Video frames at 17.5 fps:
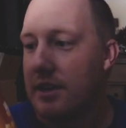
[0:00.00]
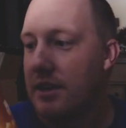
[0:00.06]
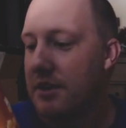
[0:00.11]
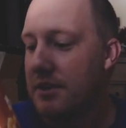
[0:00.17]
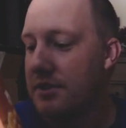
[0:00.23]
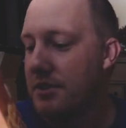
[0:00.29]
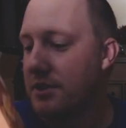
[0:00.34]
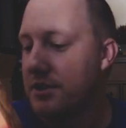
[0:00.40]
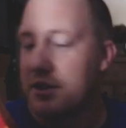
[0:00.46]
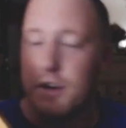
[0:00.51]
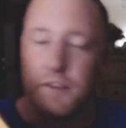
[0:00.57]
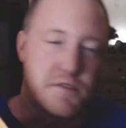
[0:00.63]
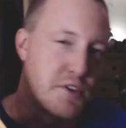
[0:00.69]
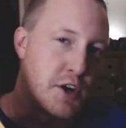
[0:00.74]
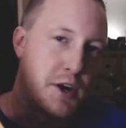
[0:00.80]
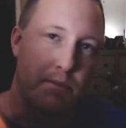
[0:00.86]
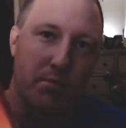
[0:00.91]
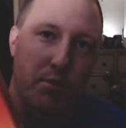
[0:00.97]
just
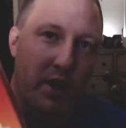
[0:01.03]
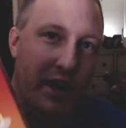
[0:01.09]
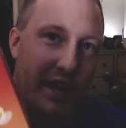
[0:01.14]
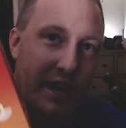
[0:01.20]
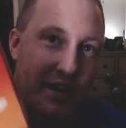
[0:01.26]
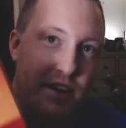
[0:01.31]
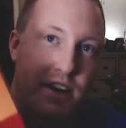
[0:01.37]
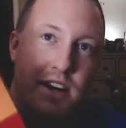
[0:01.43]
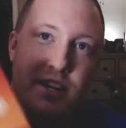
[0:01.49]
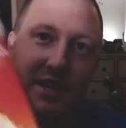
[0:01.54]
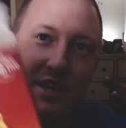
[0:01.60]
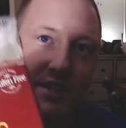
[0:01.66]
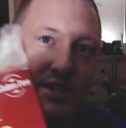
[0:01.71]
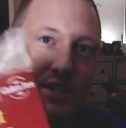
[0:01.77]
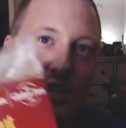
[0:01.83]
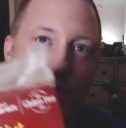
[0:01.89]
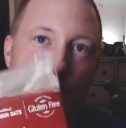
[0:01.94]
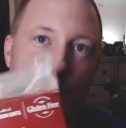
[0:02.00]
overall brand, Honey Nut
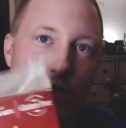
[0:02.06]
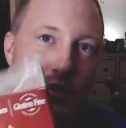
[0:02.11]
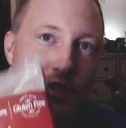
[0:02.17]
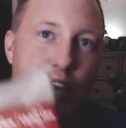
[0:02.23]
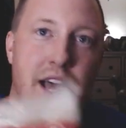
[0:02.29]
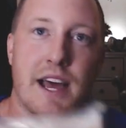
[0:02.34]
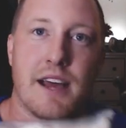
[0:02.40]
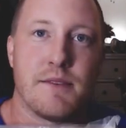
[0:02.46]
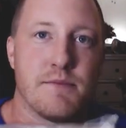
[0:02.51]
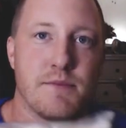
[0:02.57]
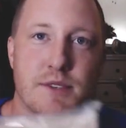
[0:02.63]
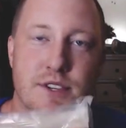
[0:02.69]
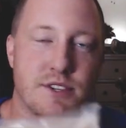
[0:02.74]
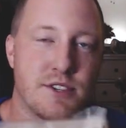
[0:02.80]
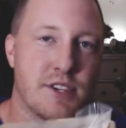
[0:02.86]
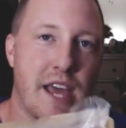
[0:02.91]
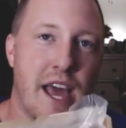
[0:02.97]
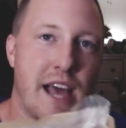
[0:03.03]
Cheerios
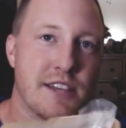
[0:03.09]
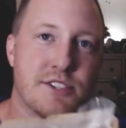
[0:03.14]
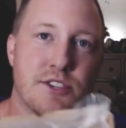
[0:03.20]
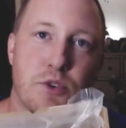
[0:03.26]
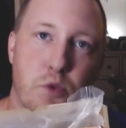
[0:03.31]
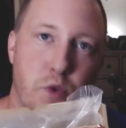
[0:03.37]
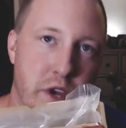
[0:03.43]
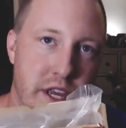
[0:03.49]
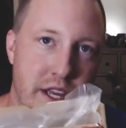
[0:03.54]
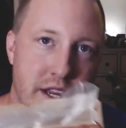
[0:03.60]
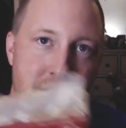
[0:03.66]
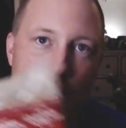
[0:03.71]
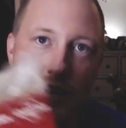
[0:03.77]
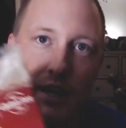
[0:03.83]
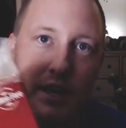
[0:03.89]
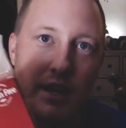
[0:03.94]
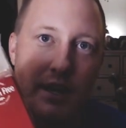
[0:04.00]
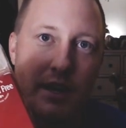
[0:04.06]
just has to win.
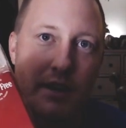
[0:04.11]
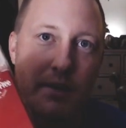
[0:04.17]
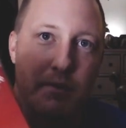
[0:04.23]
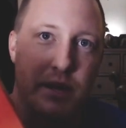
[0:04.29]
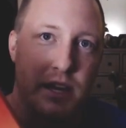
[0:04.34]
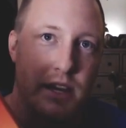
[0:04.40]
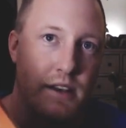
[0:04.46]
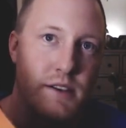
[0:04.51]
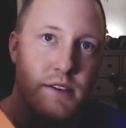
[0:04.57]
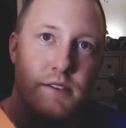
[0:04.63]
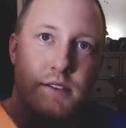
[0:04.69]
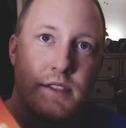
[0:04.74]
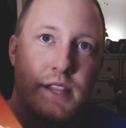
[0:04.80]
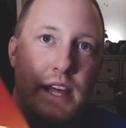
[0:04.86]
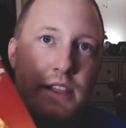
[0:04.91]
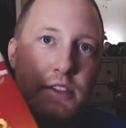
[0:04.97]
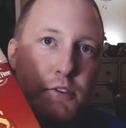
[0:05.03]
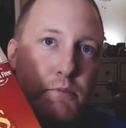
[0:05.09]
I mean,
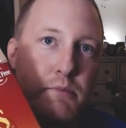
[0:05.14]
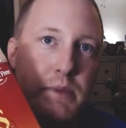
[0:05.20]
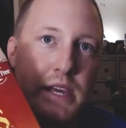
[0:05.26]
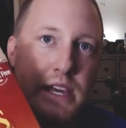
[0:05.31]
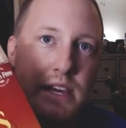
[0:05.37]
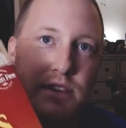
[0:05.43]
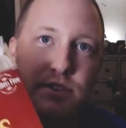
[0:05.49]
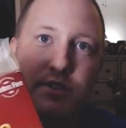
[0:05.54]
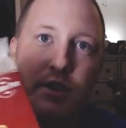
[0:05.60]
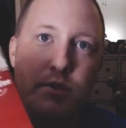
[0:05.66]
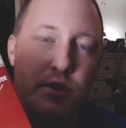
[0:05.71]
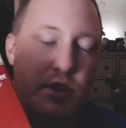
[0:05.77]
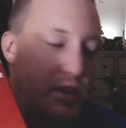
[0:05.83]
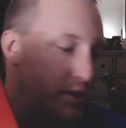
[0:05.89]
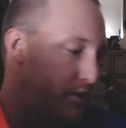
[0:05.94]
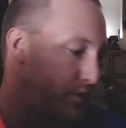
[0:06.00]
that little bee is so cute.